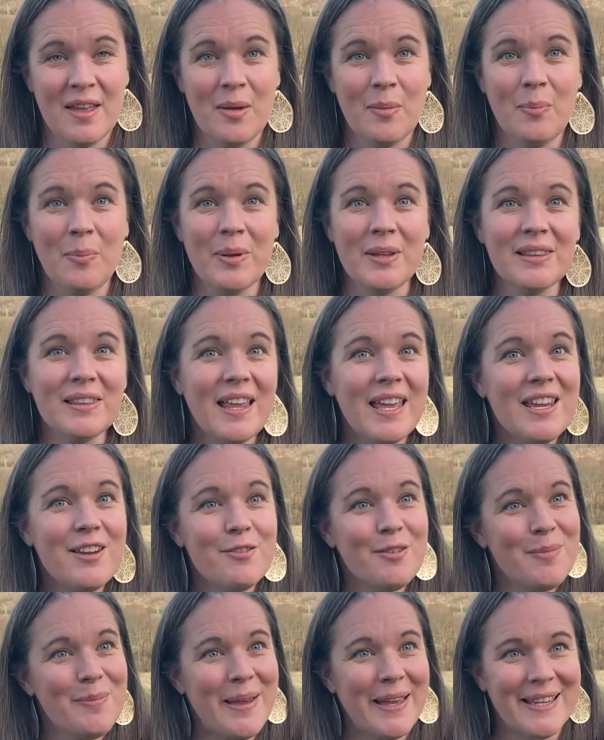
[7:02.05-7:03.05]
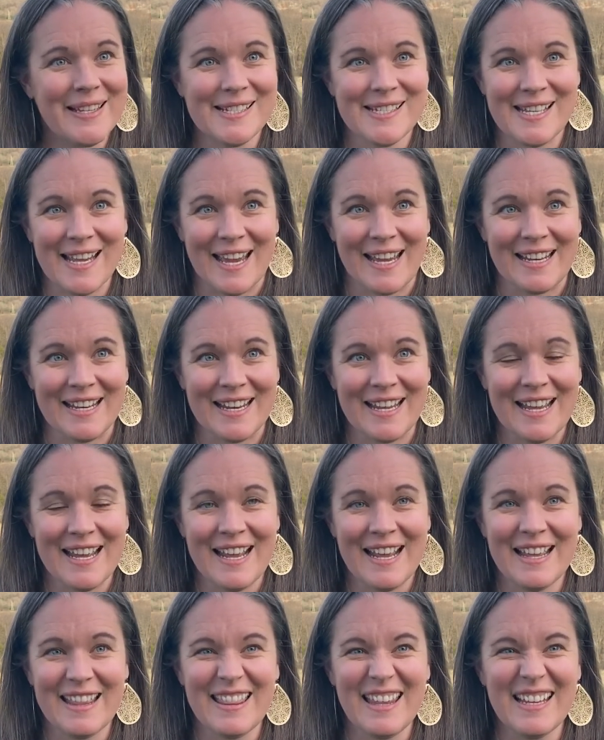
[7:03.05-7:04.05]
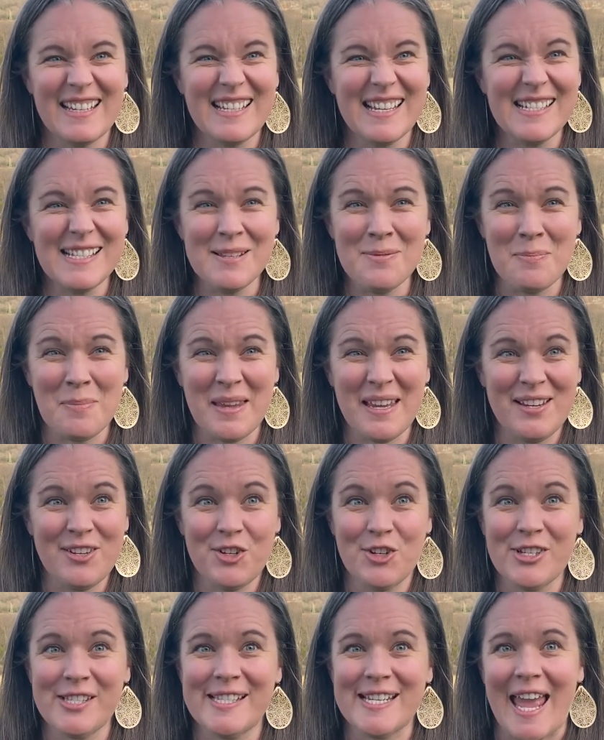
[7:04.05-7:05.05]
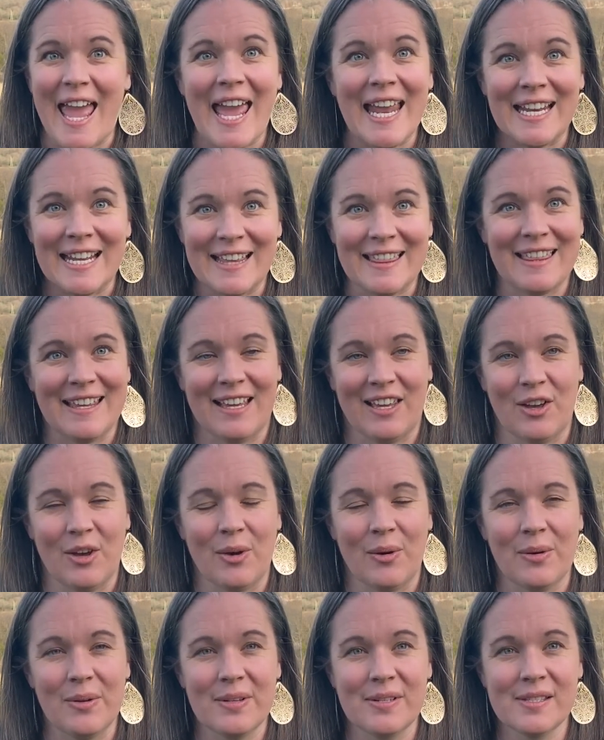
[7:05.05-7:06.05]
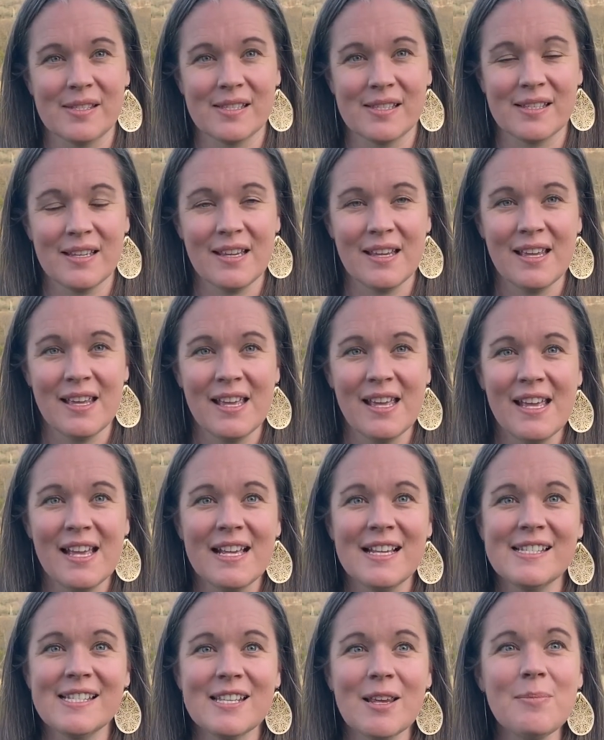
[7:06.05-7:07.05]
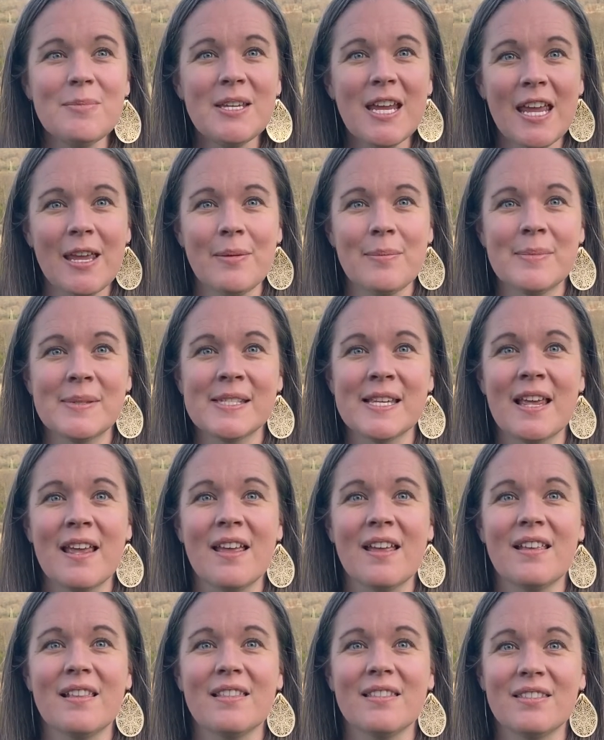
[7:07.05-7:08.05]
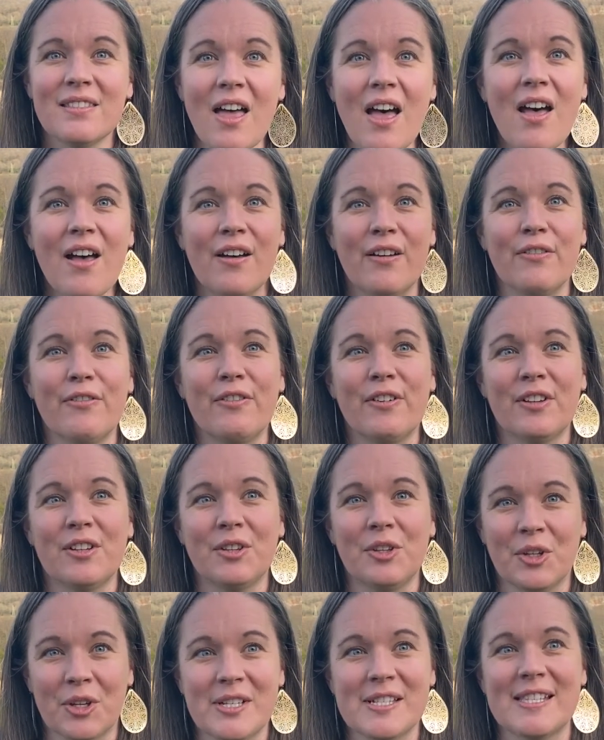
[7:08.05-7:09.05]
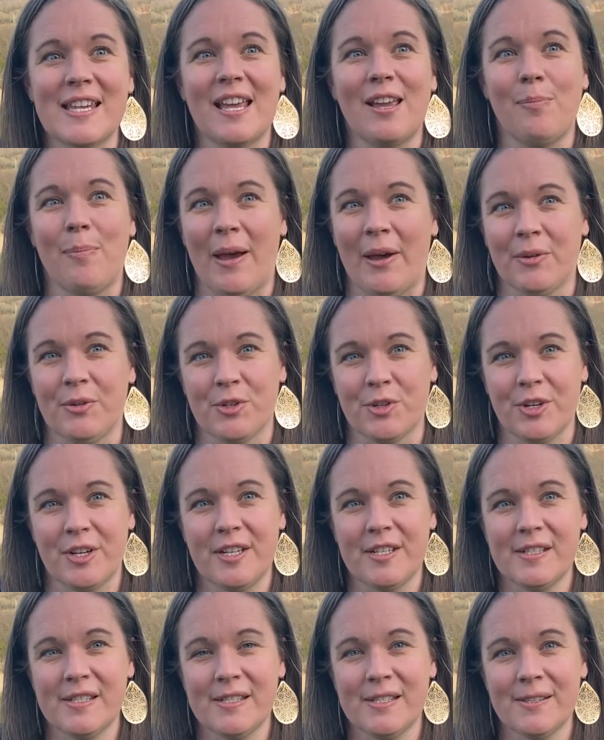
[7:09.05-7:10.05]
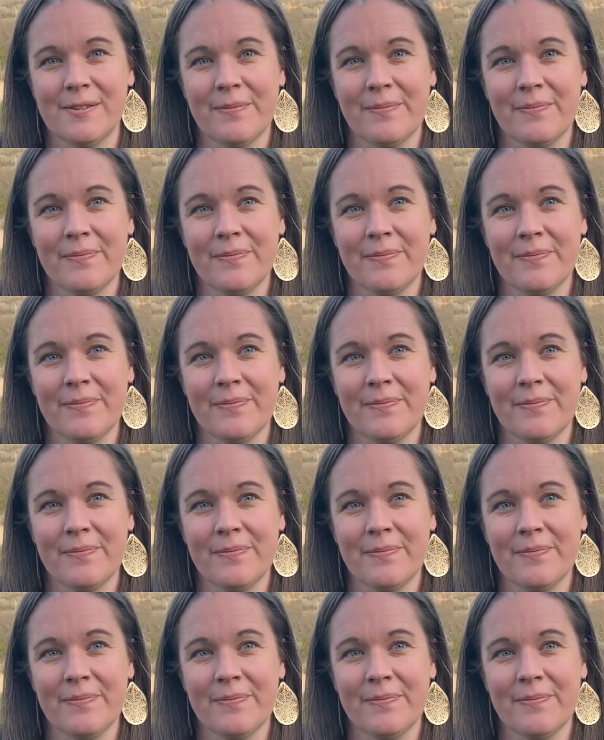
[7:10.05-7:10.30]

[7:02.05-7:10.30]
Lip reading: But like Rebekah said, that doesn't mean just anything goes. Sometimes love looks like boundaries.